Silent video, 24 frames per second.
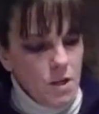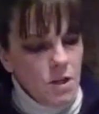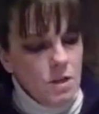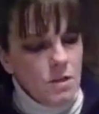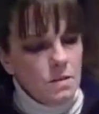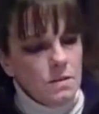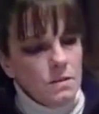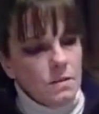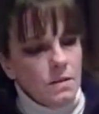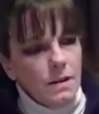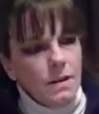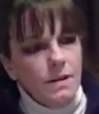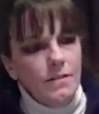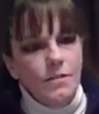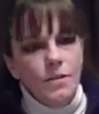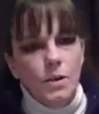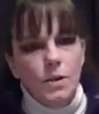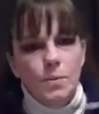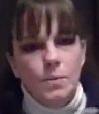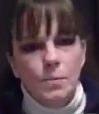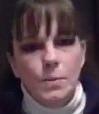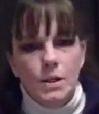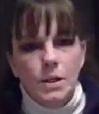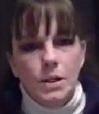So if
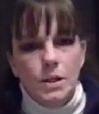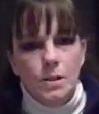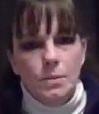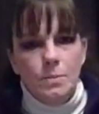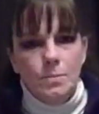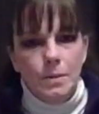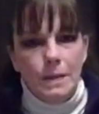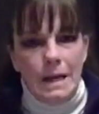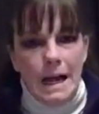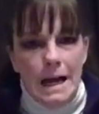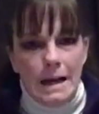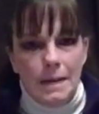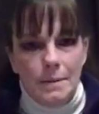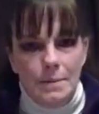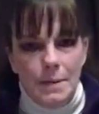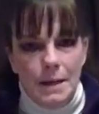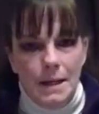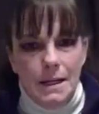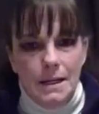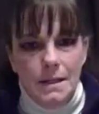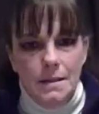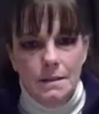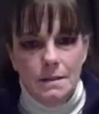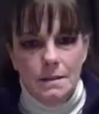you put your black
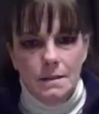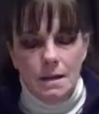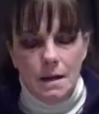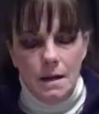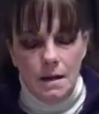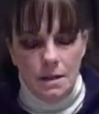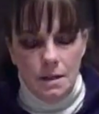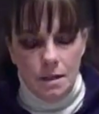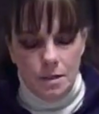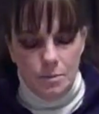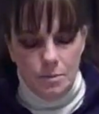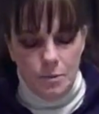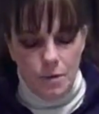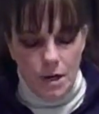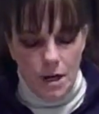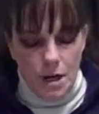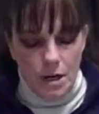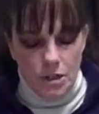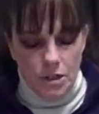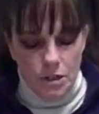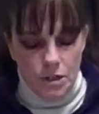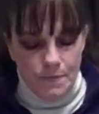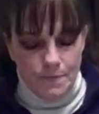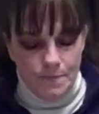paint on your
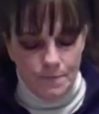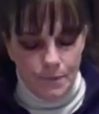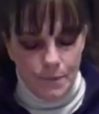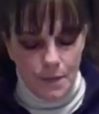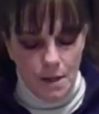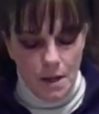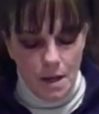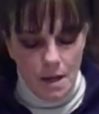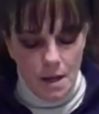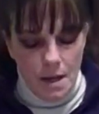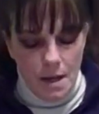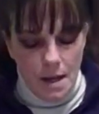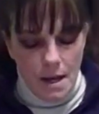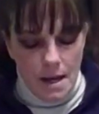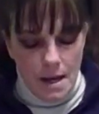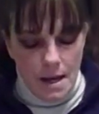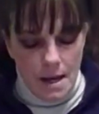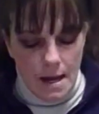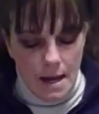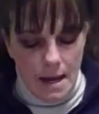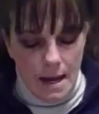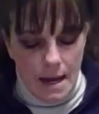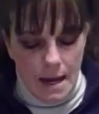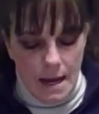brush
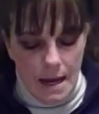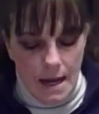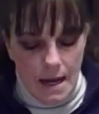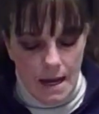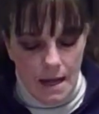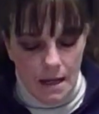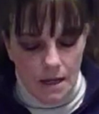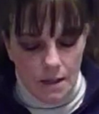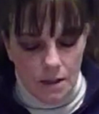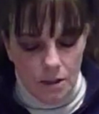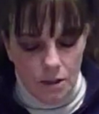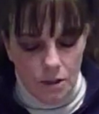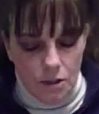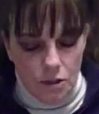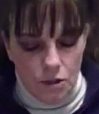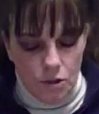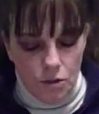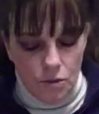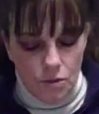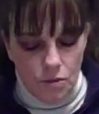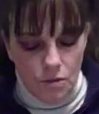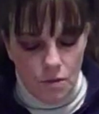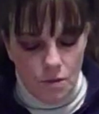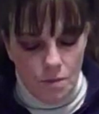and
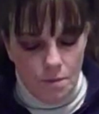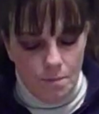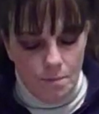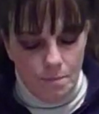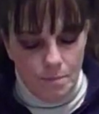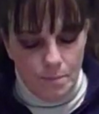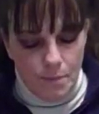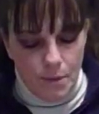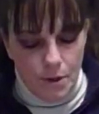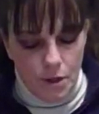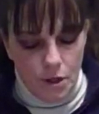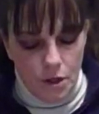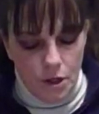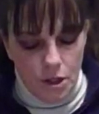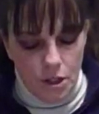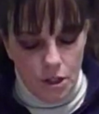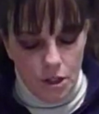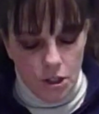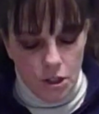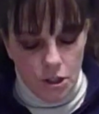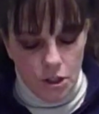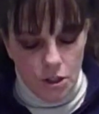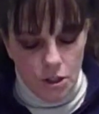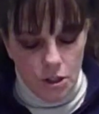you
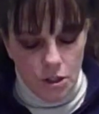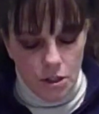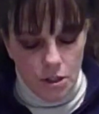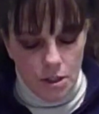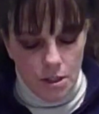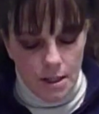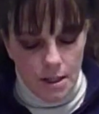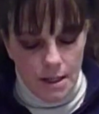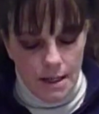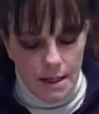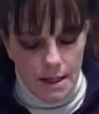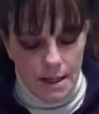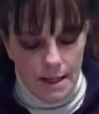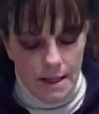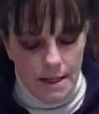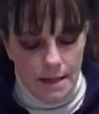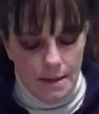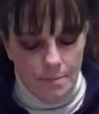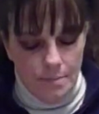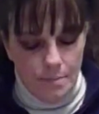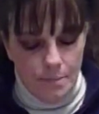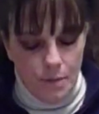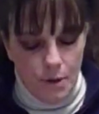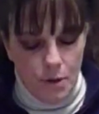push and
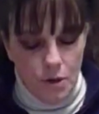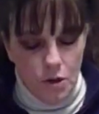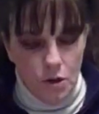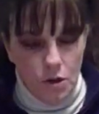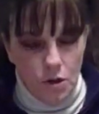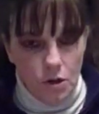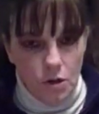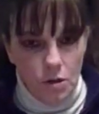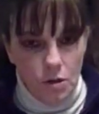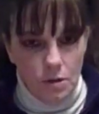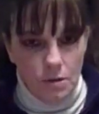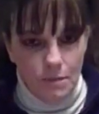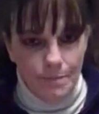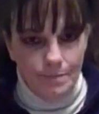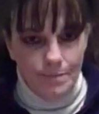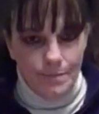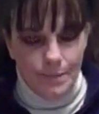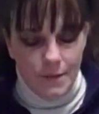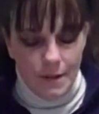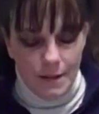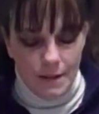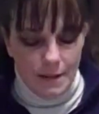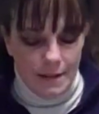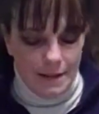then pull,
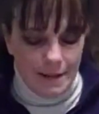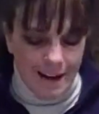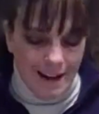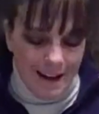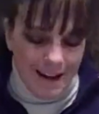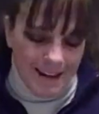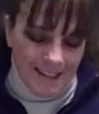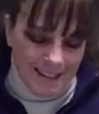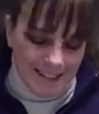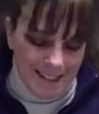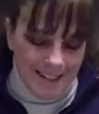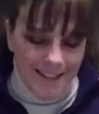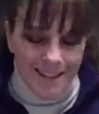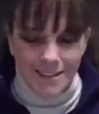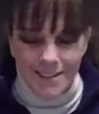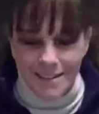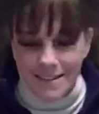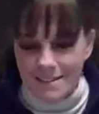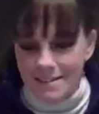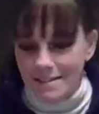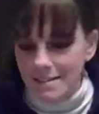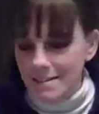on here it